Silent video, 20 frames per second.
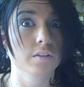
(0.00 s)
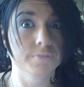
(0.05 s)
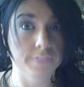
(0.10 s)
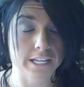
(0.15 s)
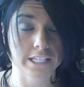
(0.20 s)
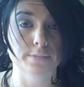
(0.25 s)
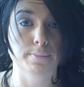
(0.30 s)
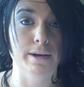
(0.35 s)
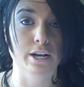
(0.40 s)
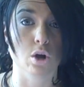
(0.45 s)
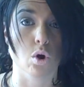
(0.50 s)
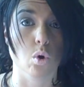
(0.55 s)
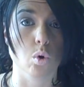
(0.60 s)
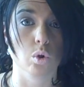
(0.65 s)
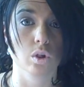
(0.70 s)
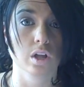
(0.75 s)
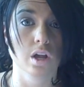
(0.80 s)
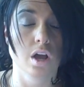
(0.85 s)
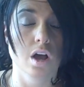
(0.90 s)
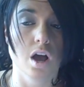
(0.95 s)
That's my goal.
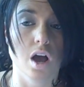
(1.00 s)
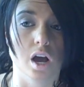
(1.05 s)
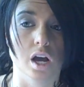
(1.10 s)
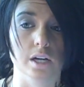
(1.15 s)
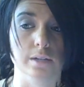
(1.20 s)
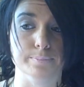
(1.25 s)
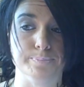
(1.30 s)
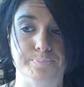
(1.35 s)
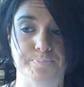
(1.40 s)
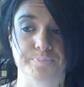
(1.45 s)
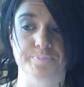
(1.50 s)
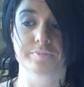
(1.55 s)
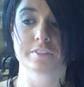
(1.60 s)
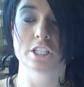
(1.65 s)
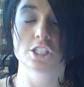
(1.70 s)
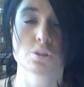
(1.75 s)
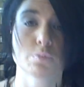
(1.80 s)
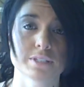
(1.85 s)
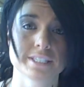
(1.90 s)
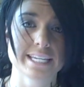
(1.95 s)
Um,
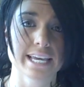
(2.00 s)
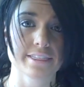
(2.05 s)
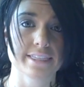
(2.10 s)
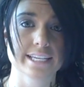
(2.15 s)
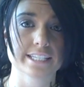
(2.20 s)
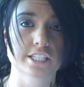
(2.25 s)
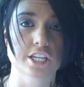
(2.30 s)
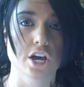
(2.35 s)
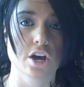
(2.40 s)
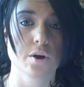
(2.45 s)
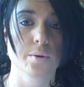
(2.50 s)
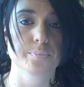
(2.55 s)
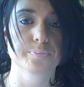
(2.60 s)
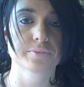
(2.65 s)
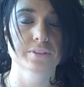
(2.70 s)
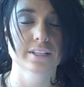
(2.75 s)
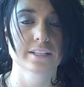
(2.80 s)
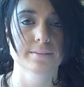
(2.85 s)
so we'll see how things go.